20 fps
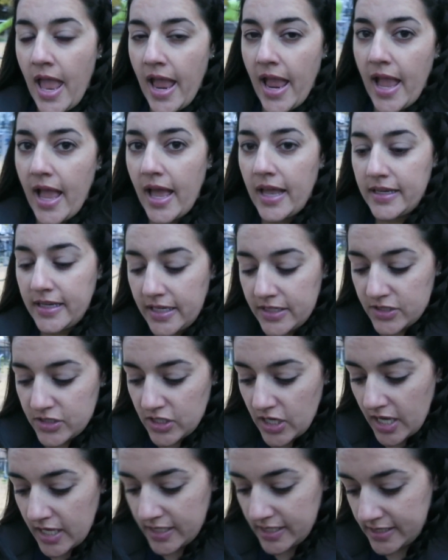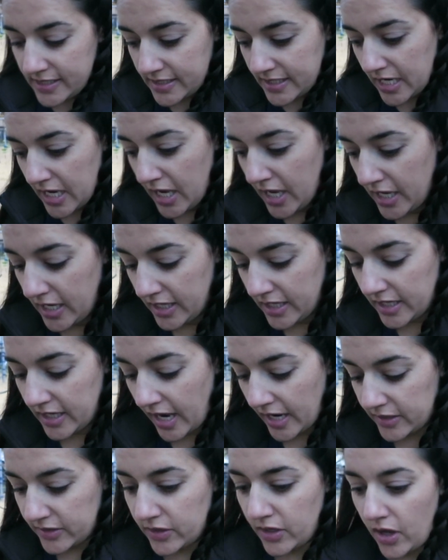and it just,
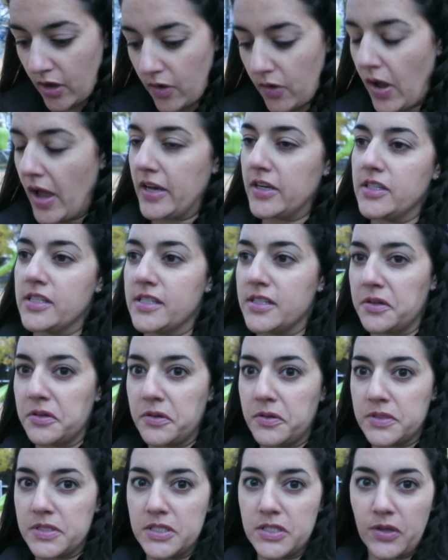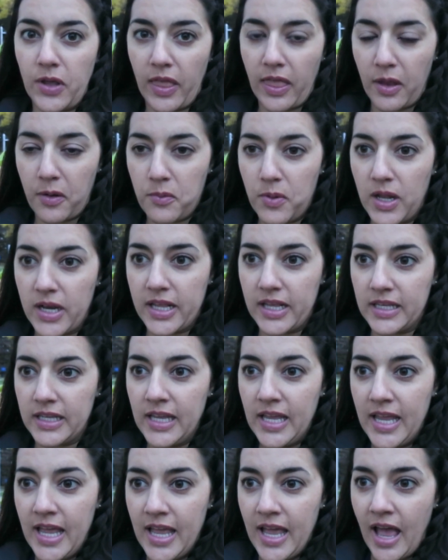I don't know, I just don't know what to do. I like want to
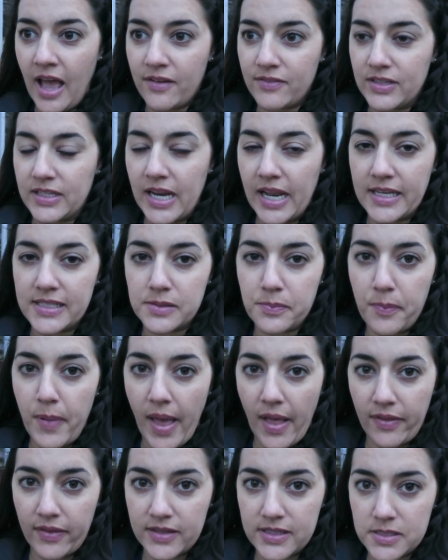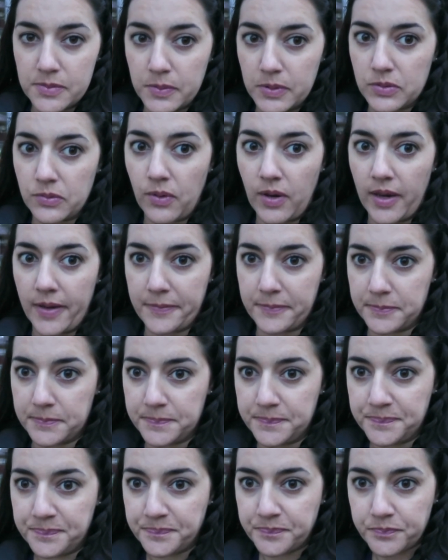have a nice balance between
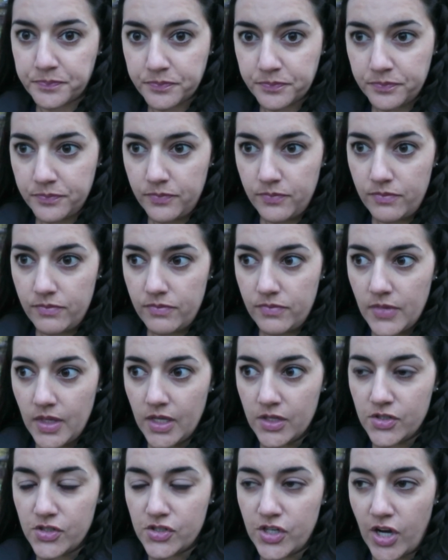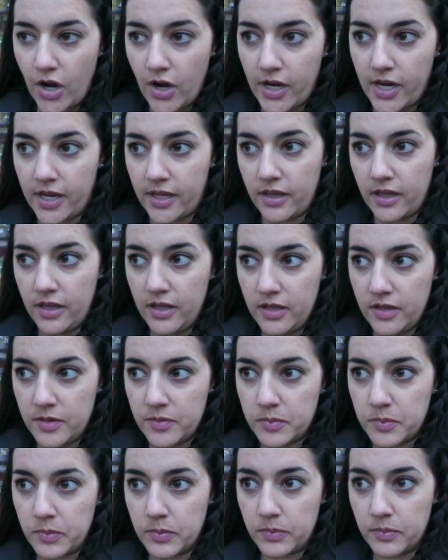sharing
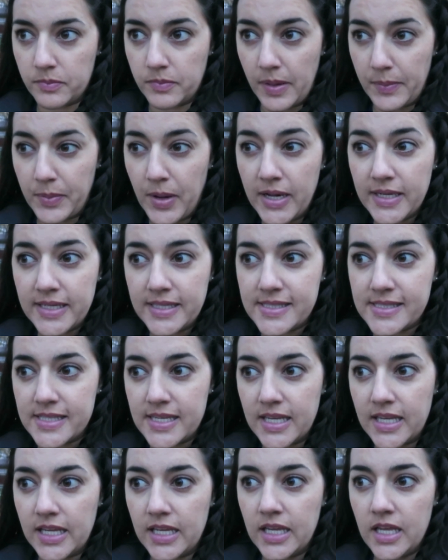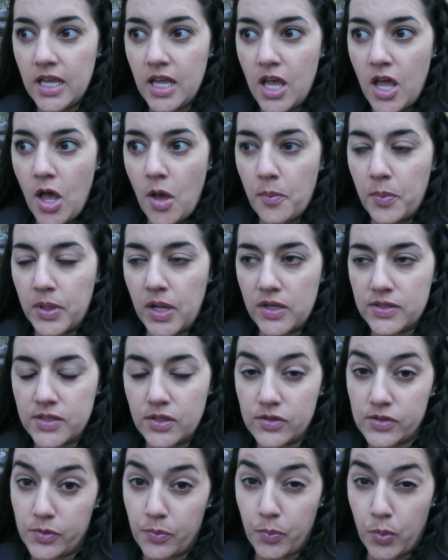my pregnancy but
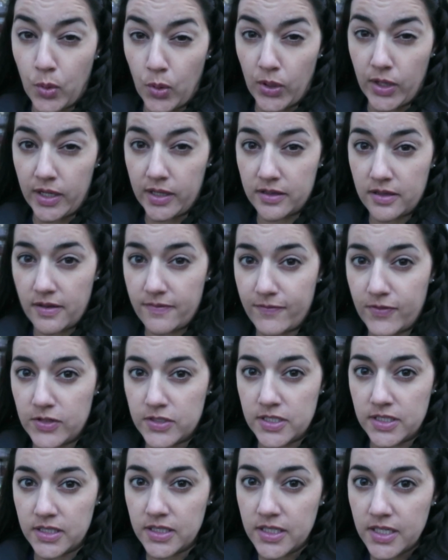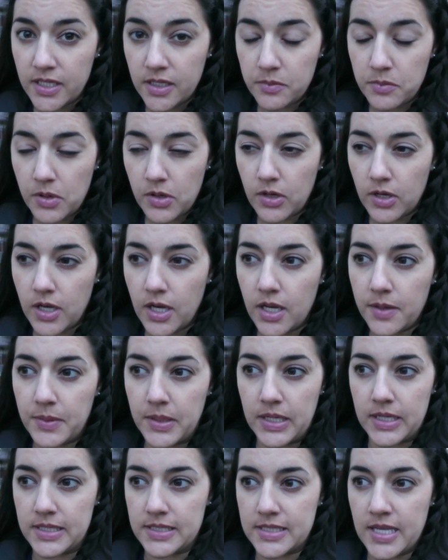also supporting the infertility community,
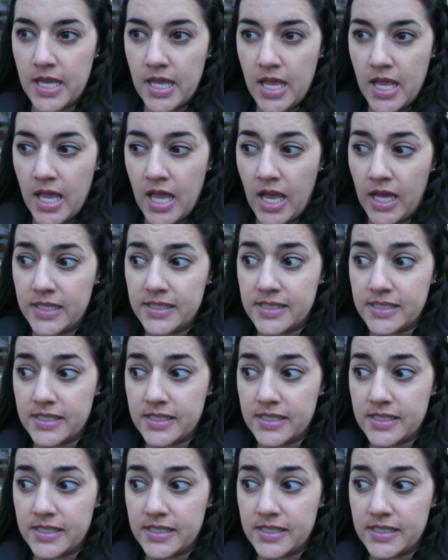because I